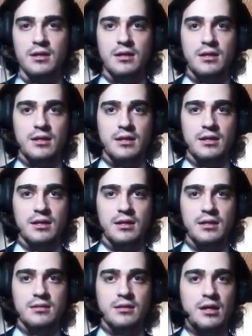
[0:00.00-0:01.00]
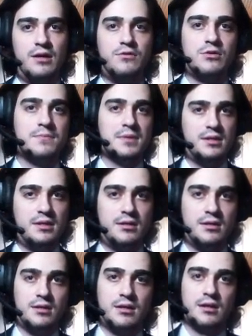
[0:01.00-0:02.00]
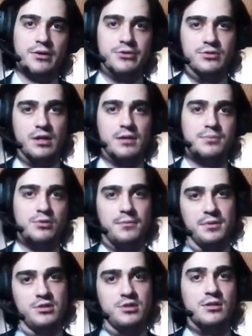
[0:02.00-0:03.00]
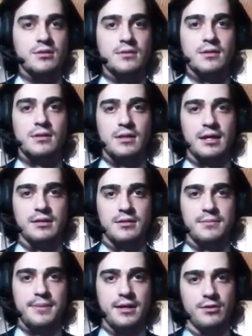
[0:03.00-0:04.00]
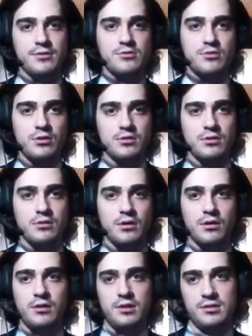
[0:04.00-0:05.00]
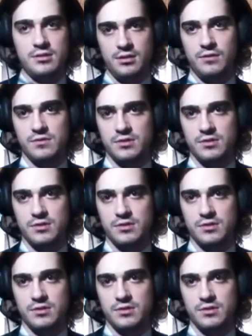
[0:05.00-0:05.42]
the law could be outright prohibition, like the ban on certain dog collars in New Zealand.